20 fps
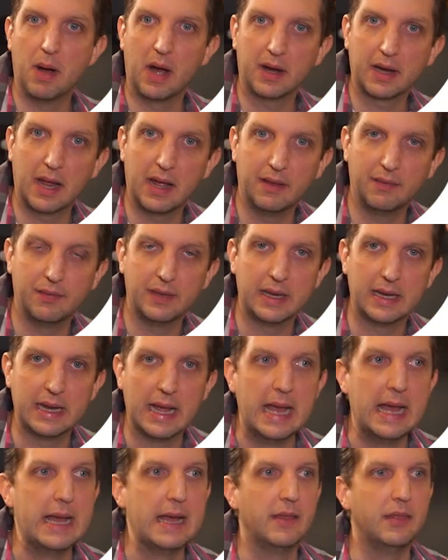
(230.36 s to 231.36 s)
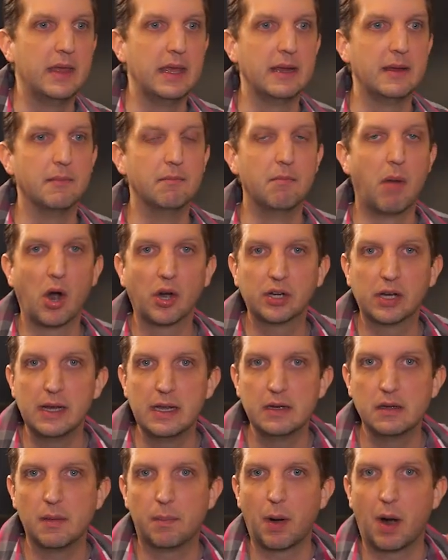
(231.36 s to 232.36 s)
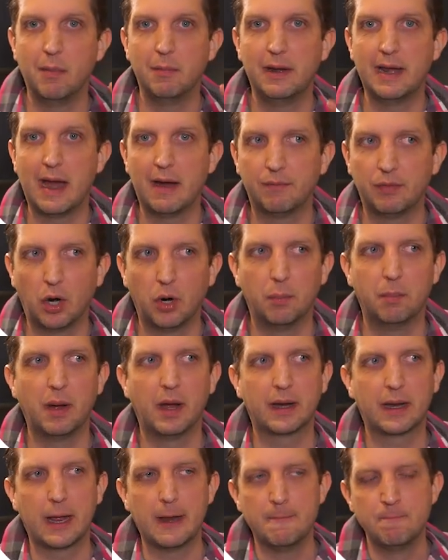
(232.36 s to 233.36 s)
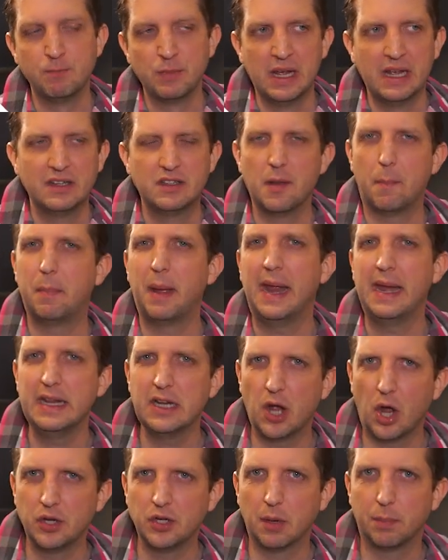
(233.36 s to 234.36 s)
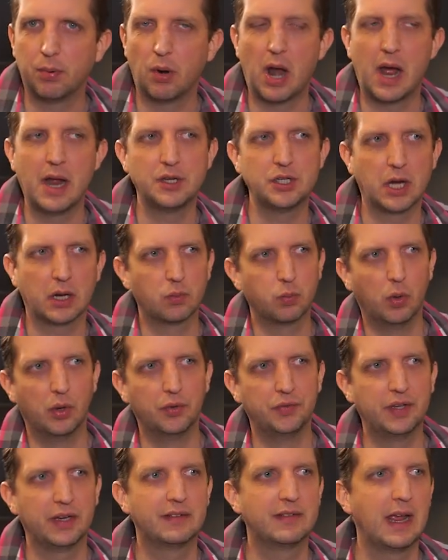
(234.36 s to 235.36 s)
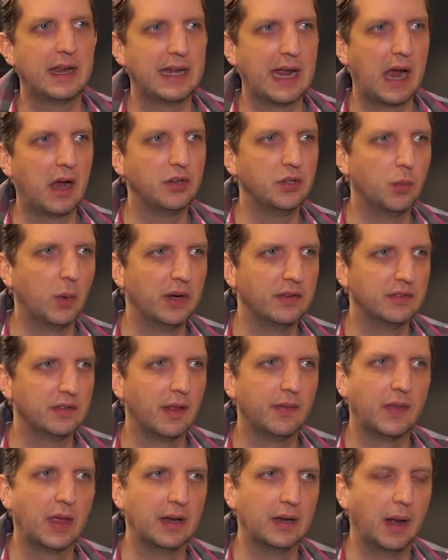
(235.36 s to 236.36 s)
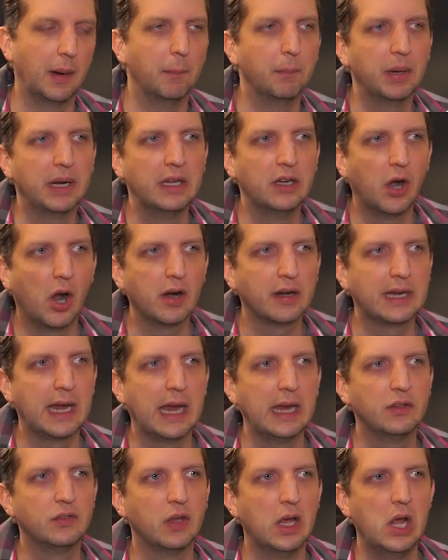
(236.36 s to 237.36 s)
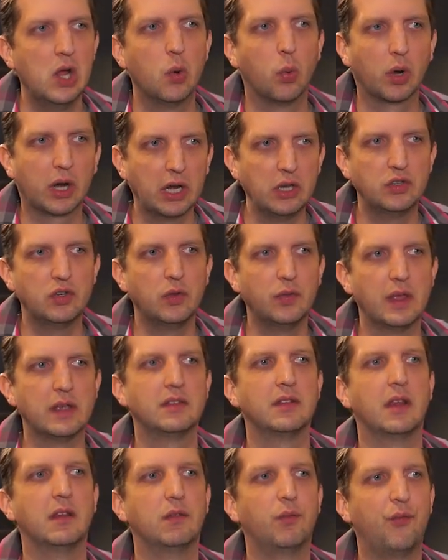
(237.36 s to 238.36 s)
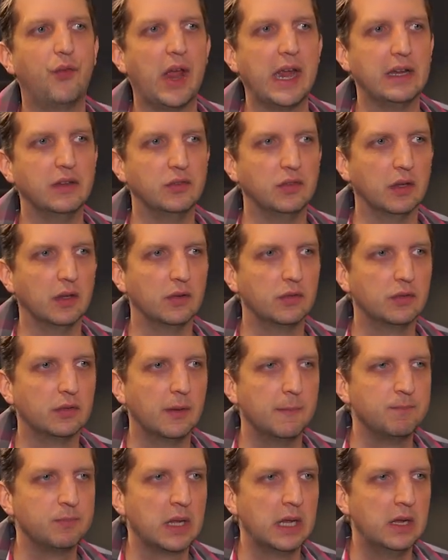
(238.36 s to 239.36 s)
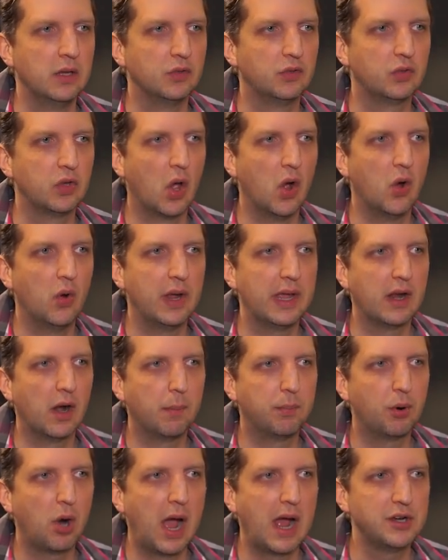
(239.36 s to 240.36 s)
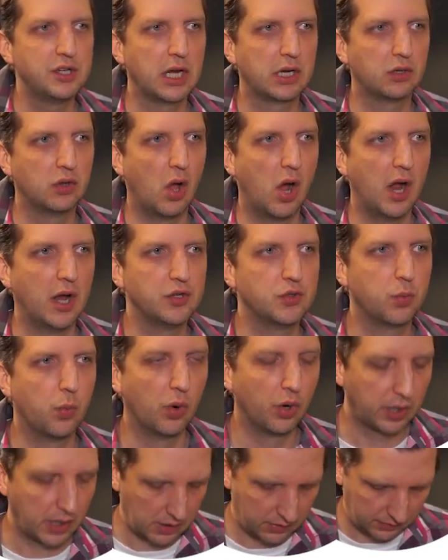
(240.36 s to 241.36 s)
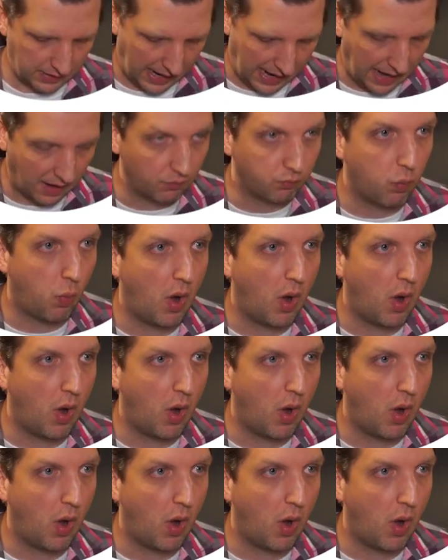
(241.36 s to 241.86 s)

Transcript: bucket and the, the marketing department to have their own bucket. Depending on your project will dictate how you want to set that up. But in our case, we're going to do this as phases. So in a project launch, we're going to have